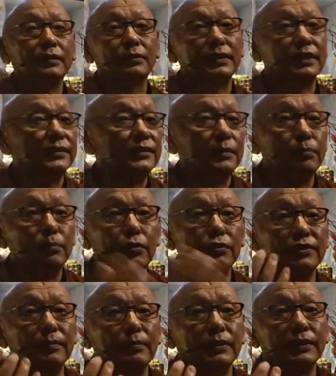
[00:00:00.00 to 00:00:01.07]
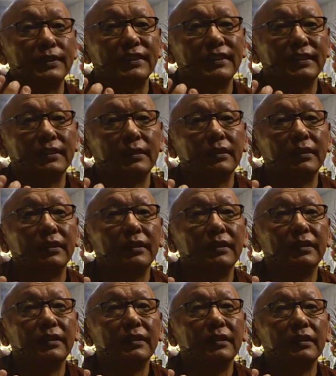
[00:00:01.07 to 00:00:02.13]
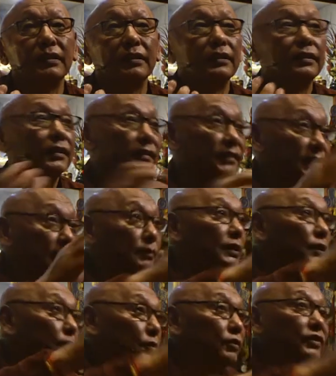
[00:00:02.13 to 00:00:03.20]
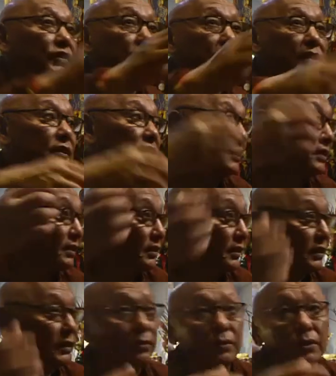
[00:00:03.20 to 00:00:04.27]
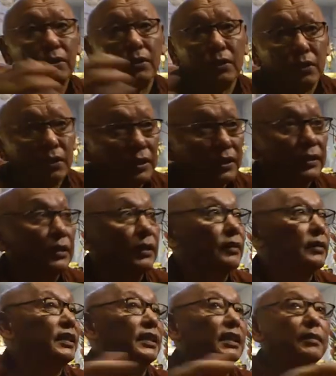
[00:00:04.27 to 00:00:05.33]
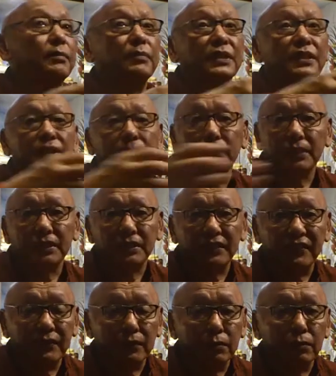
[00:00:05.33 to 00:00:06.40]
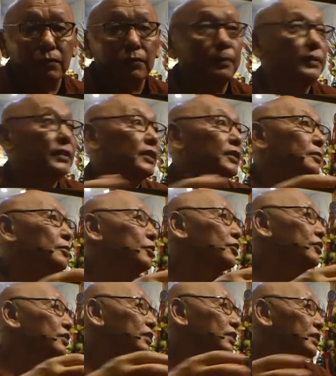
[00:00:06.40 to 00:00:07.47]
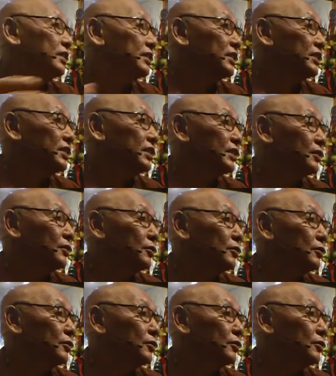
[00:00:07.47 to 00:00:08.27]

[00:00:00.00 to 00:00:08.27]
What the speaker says: That's impossible. There's something cause and condition, then there are many different cooperative causes and condition,